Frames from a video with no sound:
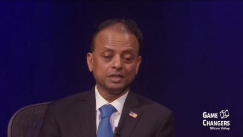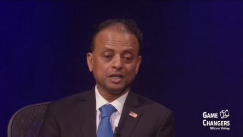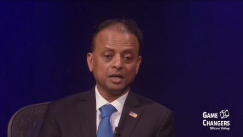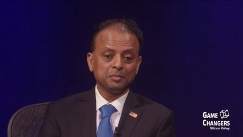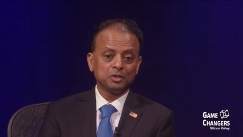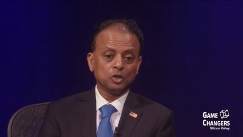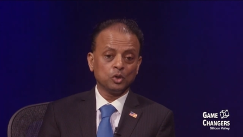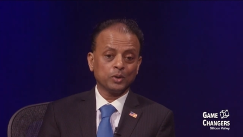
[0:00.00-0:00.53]
I
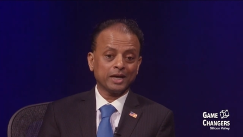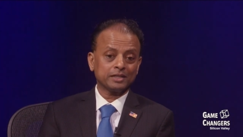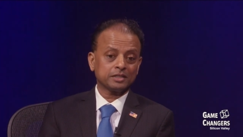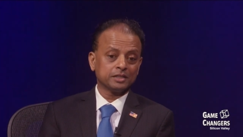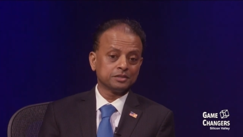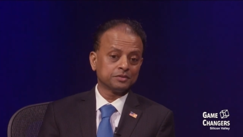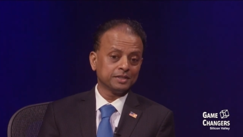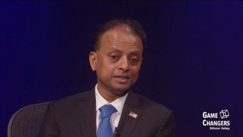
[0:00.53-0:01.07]
mean, you look at
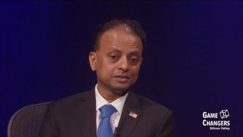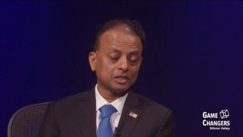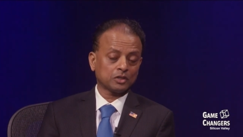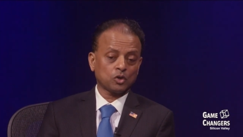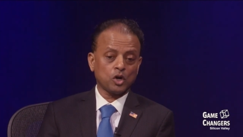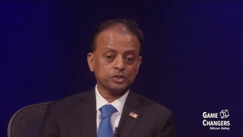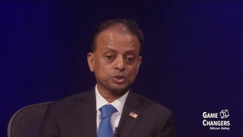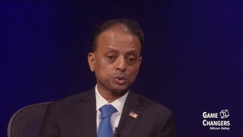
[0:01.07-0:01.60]
countries
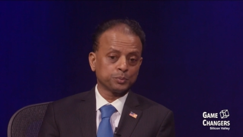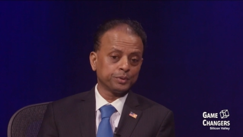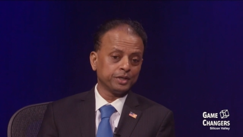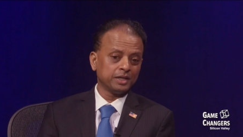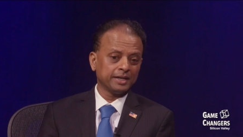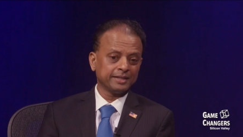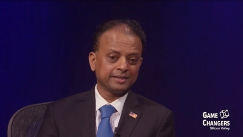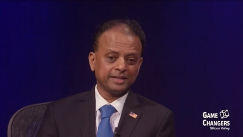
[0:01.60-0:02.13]
across the
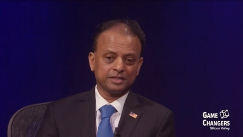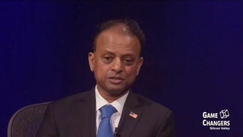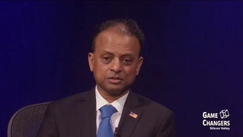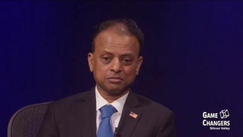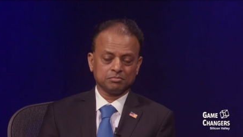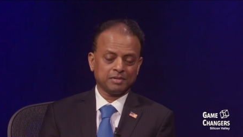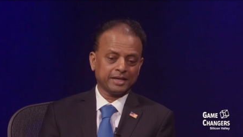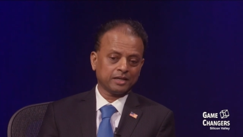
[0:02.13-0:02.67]
world and
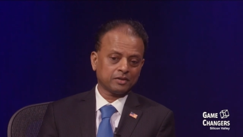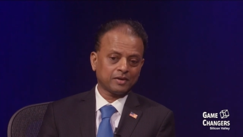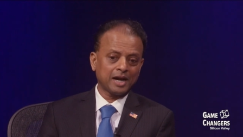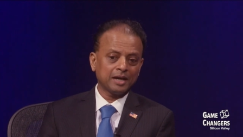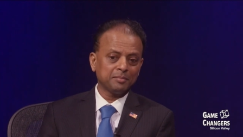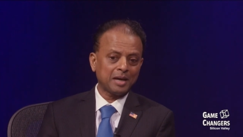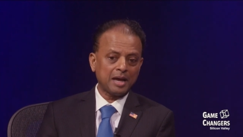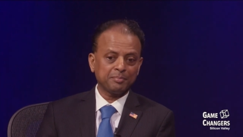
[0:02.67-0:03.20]
there's like
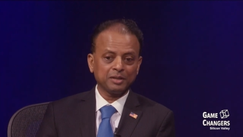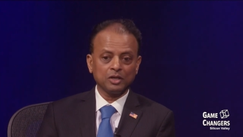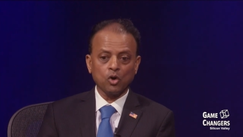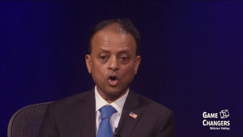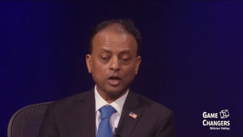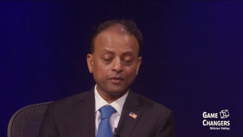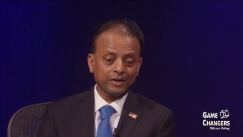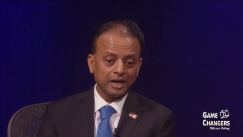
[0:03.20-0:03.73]
crime happening
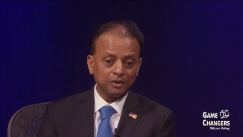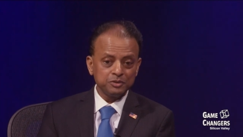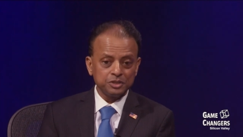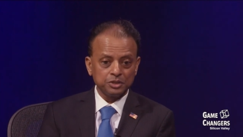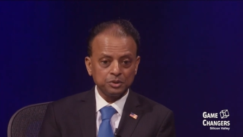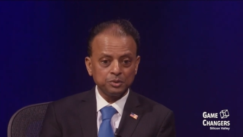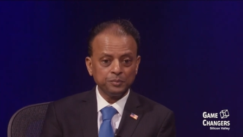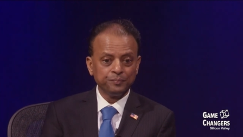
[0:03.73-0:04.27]
all around
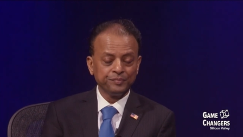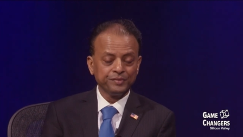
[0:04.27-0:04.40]
you.